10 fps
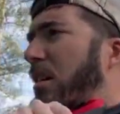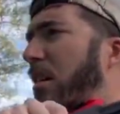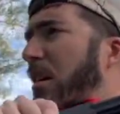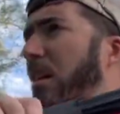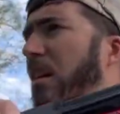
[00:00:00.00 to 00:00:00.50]

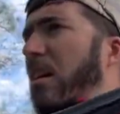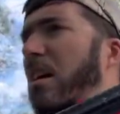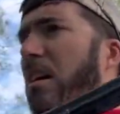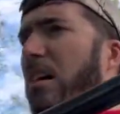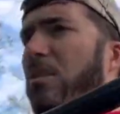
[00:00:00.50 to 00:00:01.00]

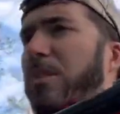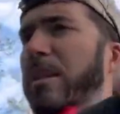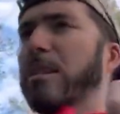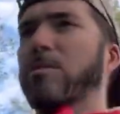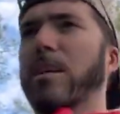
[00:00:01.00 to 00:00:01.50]
I don't think
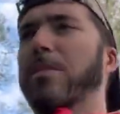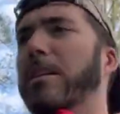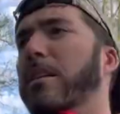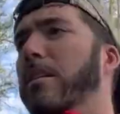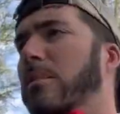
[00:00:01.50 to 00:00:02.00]
that's what I think
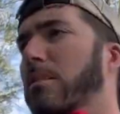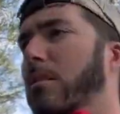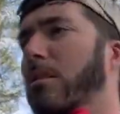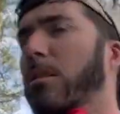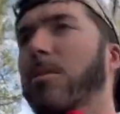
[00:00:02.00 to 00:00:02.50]
that is.
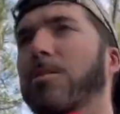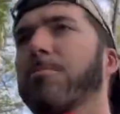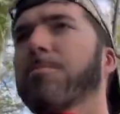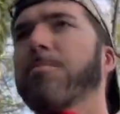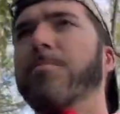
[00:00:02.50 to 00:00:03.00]
Oh well.
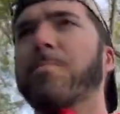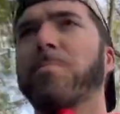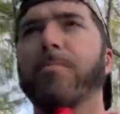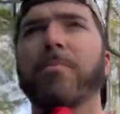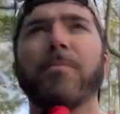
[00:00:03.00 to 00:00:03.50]

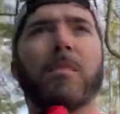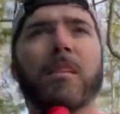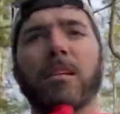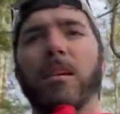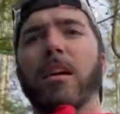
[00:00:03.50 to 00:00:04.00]

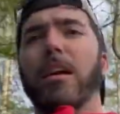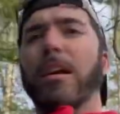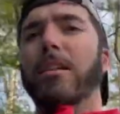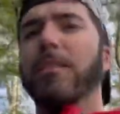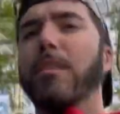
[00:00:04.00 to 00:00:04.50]
Alright,
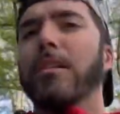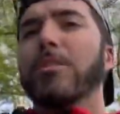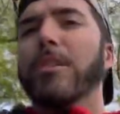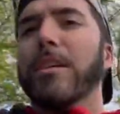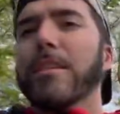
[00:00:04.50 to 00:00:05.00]
I'll
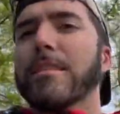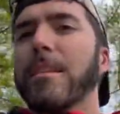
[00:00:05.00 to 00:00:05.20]
show you guys.